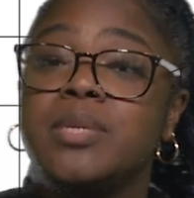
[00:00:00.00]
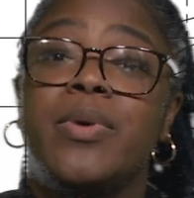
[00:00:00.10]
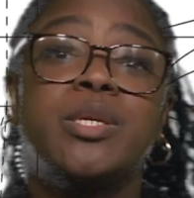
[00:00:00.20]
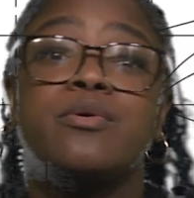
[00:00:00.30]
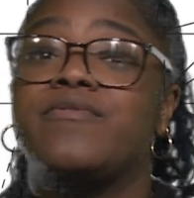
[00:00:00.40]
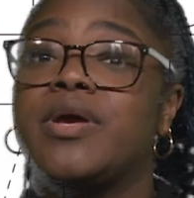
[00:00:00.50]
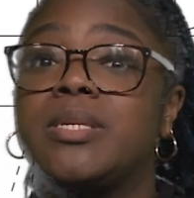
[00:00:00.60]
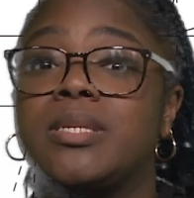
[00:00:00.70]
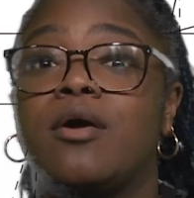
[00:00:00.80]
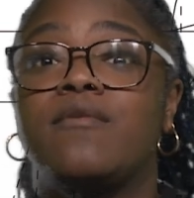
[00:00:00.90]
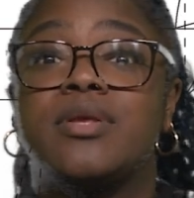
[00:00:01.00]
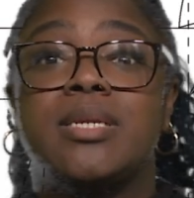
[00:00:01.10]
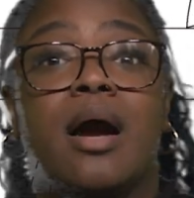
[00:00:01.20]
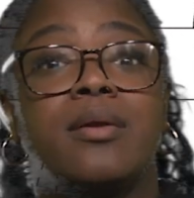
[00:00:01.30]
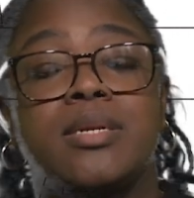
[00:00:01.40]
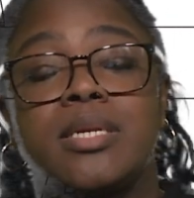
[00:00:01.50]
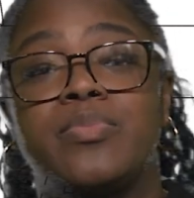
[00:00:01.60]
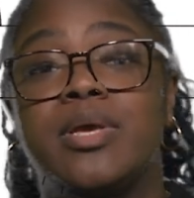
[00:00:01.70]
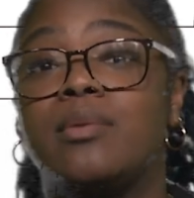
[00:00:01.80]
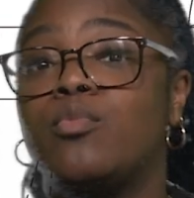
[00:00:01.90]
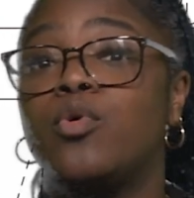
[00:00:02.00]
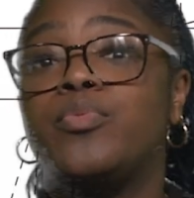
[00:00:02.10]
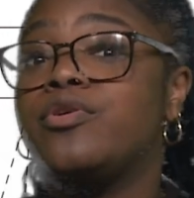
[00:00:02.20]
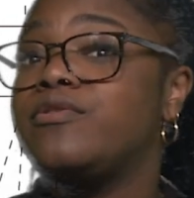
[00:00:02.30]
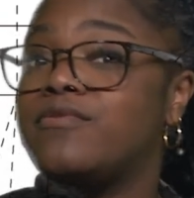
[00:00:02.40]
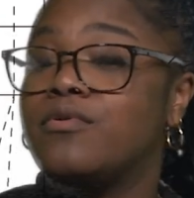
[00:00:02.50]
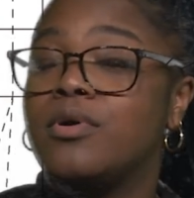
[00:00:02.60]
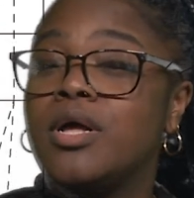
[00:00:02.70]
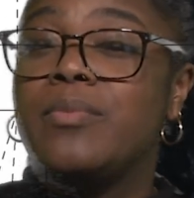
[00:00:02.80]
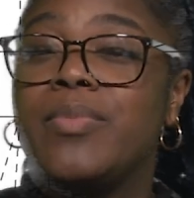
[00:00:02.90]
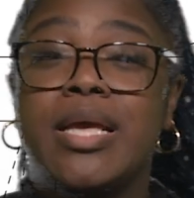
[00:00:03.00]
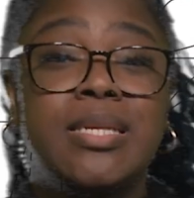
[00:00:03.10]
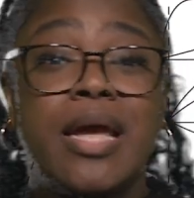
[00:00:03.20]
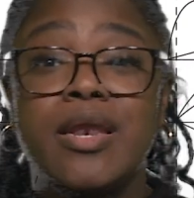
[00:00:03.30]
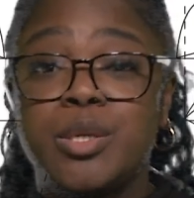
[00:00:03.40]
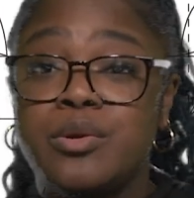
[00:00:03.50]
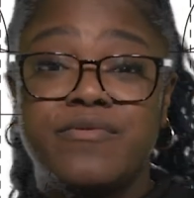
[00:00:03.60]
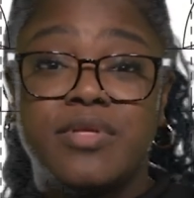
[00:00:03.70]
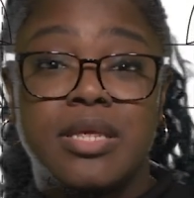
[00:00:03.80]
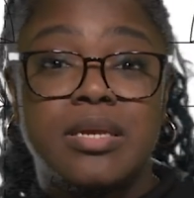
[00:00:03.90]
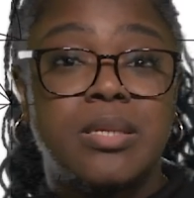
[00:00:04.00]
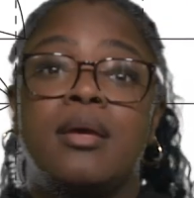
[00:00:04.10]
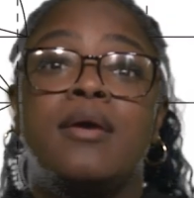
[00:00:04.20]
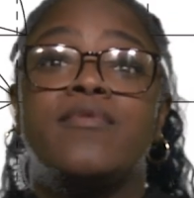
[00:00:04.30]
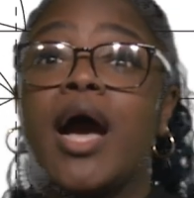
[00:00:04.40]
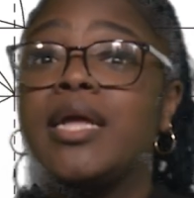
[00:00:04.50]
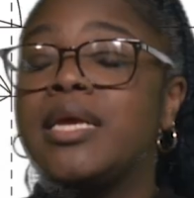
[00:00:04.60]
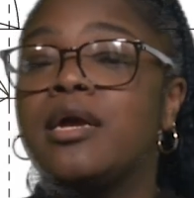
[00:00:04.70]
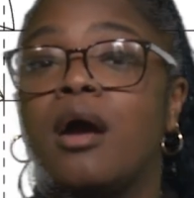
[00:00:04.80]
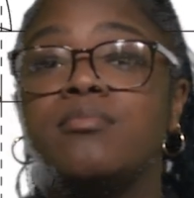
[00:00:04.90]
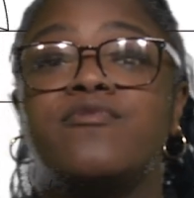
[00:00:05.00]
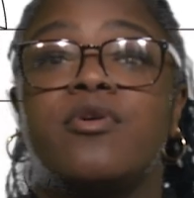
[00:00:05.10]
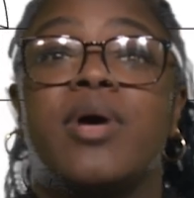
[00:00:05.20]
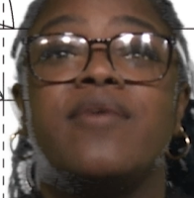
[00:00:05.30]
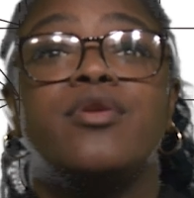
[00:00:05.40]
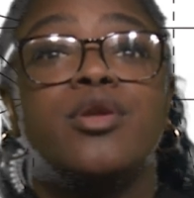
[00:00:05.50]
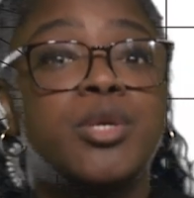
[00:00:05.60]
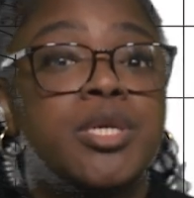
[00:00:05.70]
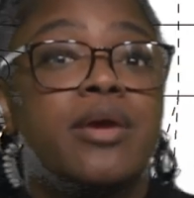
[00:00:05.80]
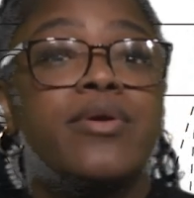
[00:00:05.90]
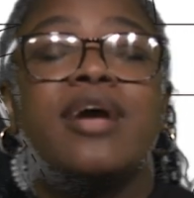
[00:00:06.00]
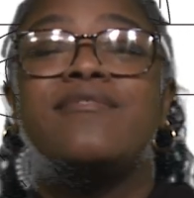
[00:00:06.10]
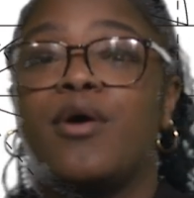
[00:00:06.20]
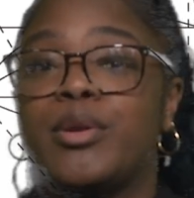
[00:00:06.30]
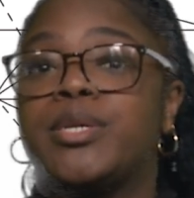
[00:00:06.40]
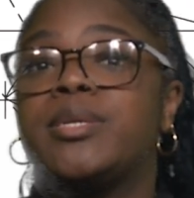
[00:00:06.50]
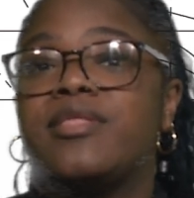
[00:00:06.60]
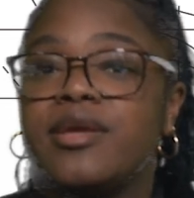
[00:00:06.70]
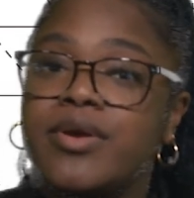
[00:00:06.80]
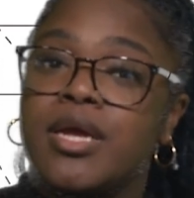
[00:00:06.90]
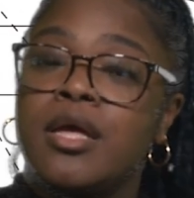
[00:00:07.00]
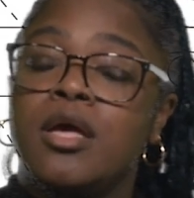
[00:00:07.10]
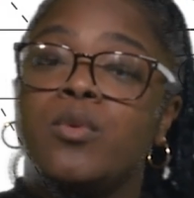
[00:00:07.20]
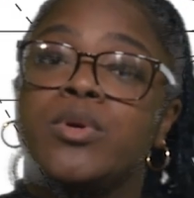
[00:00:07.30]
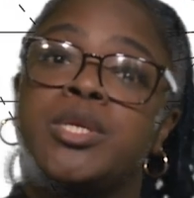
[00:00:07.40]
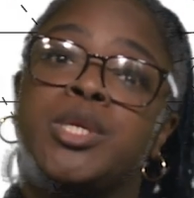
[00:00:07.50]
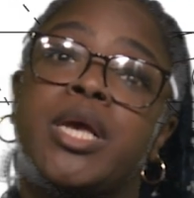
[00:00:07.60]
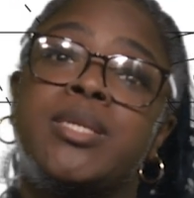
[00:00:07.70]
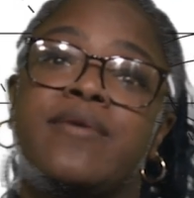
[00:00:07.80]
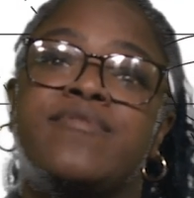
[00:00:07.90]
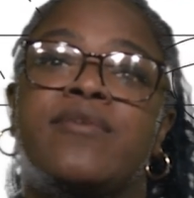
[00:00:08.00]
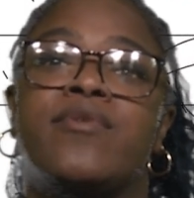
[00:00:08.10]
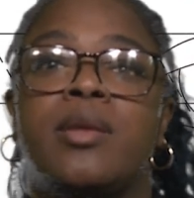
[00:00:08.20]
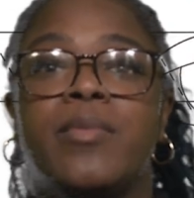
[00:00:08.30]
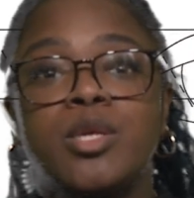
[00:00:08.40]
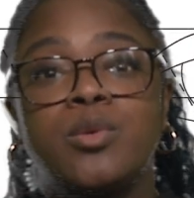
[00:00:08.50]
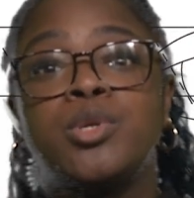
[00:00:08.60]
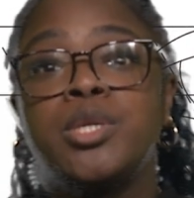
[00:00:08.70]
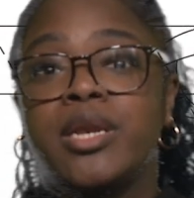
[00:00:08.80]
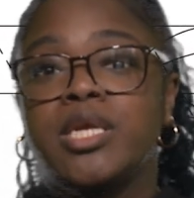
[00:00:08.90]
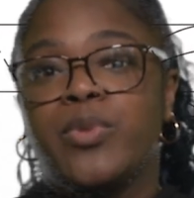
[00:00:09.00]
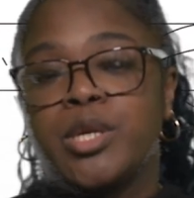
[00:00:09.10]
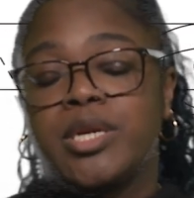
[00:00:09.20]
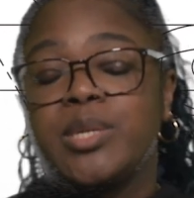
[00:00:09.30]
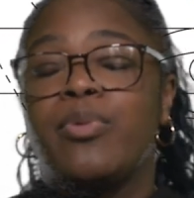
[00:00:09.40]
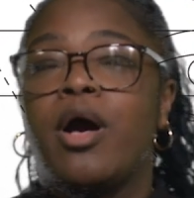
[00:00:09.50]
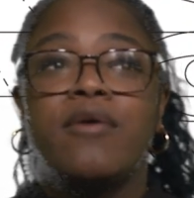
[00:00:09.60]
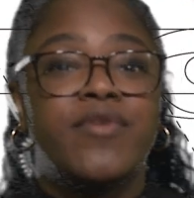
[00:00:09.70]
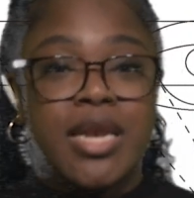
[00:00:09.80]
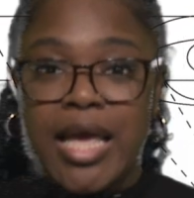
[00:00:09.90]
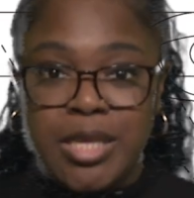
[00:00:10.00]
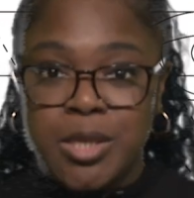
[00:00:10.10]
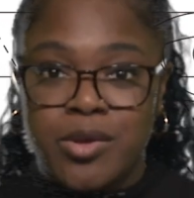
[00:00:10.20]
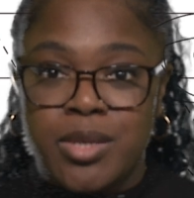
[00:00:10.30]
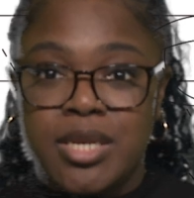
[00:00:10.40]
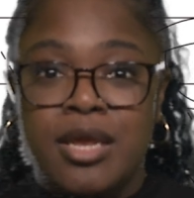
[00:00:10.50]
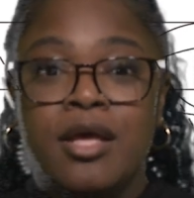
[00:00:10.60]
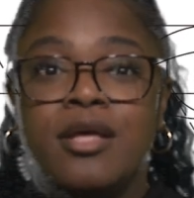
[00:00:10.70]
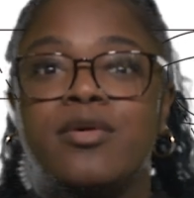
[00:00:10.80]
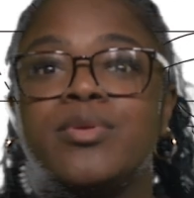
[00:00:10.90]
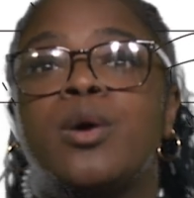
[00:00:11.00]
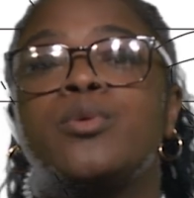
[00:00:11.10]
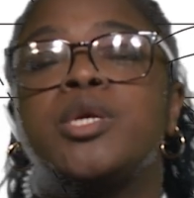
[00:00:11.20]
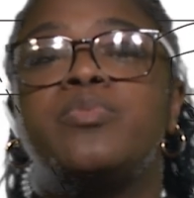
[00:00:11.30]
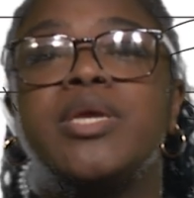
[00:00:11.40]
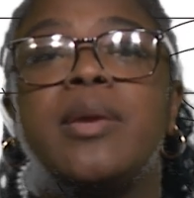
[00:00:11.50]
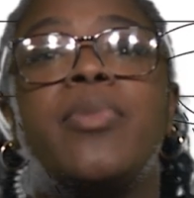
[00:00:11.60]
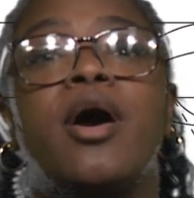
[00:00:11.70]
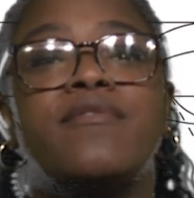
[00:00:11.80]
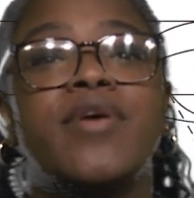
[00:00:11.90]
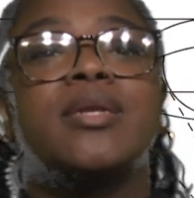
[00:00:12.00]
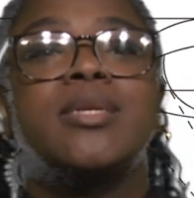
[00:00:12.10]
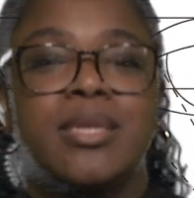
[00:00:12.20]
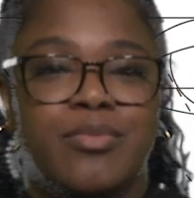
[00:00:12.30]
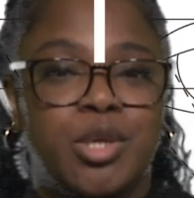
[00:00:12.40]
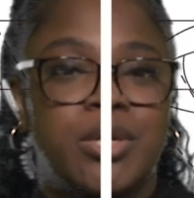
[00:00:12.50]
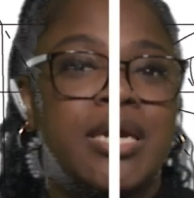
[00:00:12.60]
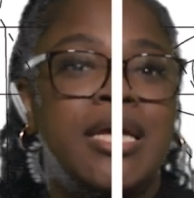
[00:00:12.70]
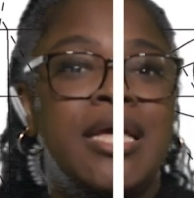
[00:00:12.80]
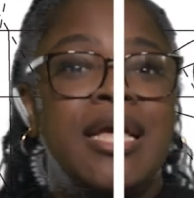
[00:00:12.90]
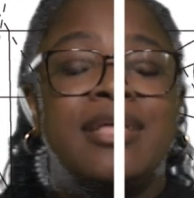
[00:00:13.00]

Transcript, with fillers: symmetrical faces are often touted as being more beautiful. But is there any truth in this? The idea comes from evolutionary advantage theory, which suggests if developmental gene expression is perfectly executed, the result should be perfect symmetry.